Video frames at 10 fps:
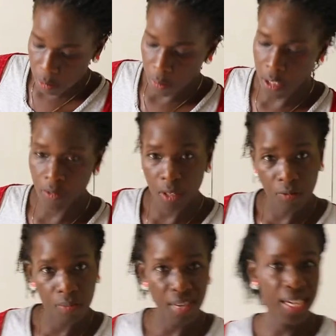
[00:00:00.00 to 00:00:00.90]
People
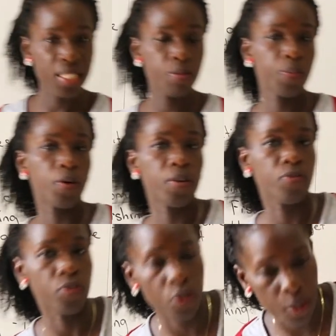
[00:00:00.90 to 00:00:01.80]
weave mats. People
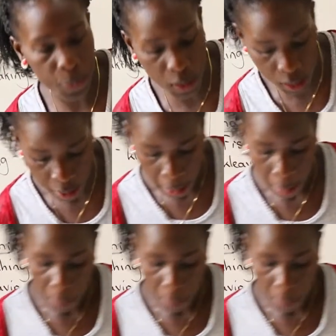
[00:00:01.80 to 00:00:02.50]
weave ropes.